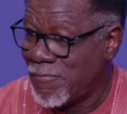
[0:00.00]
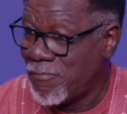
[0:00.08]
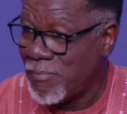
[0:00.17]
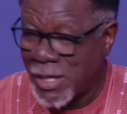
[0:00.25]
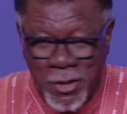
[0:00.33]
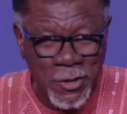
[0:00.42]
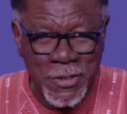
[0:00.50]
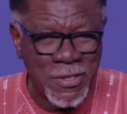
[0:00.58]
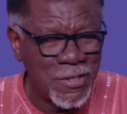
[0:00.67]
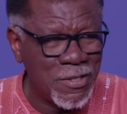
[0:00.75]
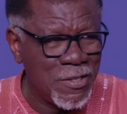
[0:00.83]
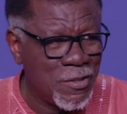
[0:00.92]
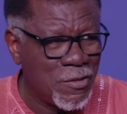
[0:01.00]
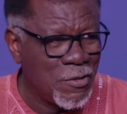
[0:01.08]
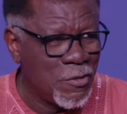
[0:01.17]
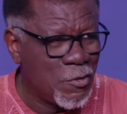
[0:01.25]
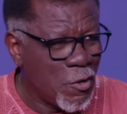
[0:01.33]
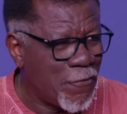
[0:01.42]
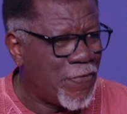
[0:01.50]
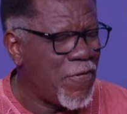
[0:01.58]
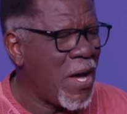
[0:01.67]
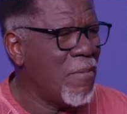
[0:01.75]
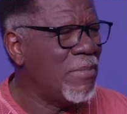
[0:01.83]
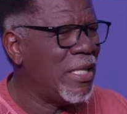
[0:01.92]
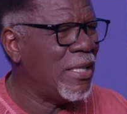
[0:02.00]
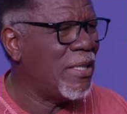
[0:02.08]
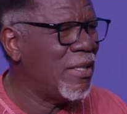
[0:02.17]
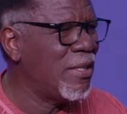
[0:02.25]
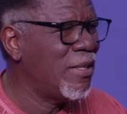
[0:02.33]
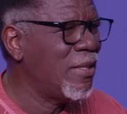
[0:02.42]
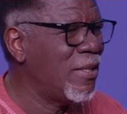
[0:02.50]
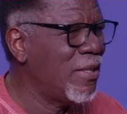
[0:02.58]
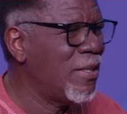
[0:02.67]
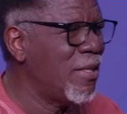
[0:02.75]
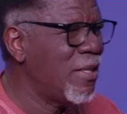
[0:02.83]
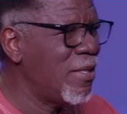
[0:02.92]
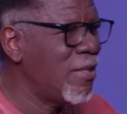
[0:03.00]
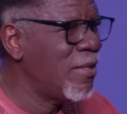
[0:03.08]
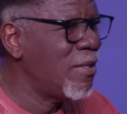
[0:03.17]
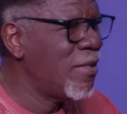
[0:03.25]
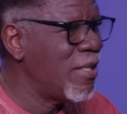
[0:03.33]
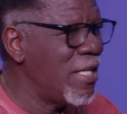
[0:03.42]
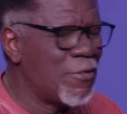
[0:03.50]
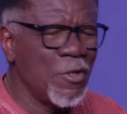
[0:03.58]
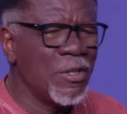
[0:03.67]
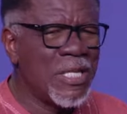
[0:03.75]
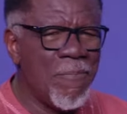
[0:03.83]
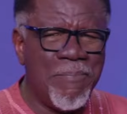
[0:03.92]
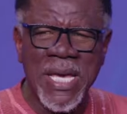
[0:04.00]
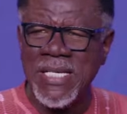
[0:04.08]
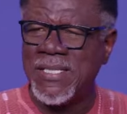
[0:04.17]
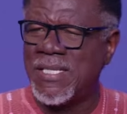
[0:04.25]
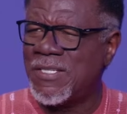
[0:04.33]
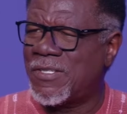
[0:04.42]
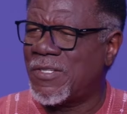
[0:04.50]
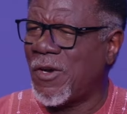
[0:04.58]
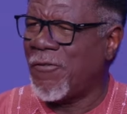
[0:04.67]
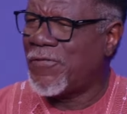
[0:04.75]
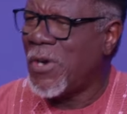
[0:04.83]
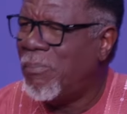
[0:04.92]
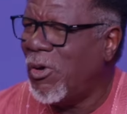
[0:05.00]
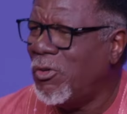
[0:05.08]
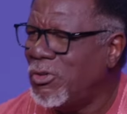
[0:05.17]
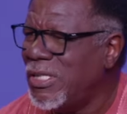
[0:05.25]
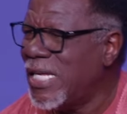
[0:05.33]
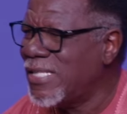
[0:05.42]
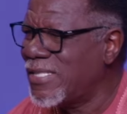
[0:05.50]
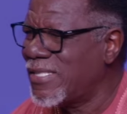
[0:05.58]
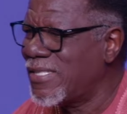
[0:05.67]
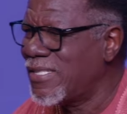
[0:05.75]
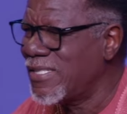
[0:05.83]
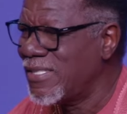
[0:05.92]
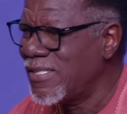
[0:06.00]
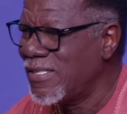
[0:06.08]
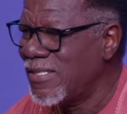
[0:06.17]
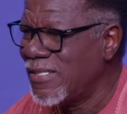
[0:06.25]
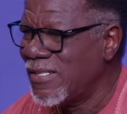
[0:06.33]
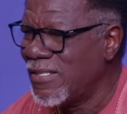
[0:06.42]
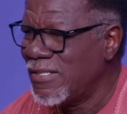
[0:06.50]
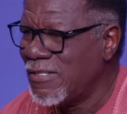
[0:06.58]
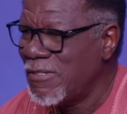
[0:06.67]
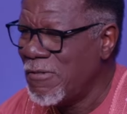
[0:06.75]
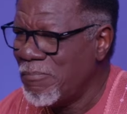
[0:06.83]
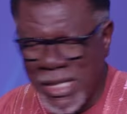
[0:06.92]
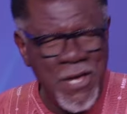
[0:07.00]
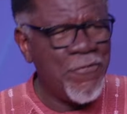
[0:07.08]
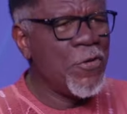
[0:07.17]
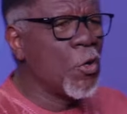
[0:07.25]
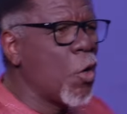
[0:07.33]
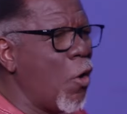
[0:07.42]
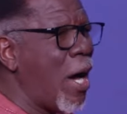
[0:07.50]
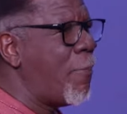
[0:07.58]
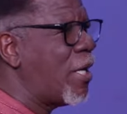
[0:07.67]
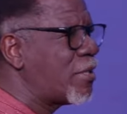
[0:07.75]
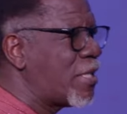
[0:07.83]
Because your family is not the basis of your boldness. But if you go about